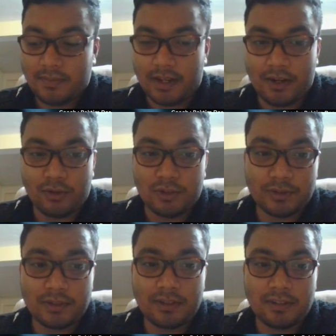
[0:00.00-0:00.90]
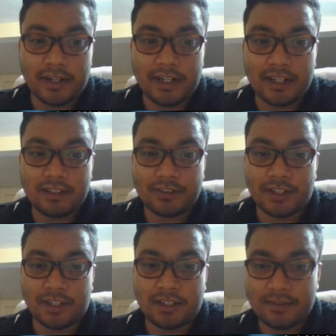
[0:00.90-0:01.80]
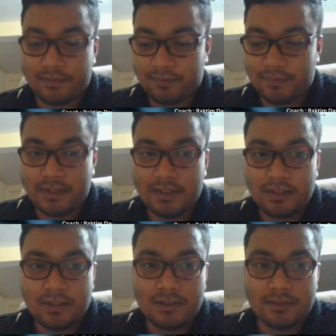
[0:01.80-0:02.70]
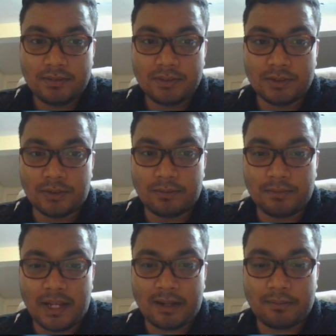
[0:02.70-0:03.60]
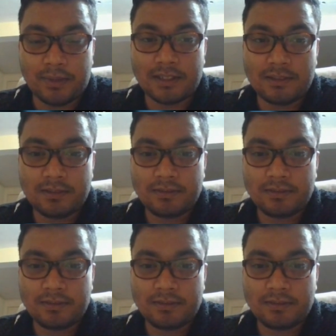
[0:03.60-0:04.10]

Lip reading: and also creating a threat. So black plays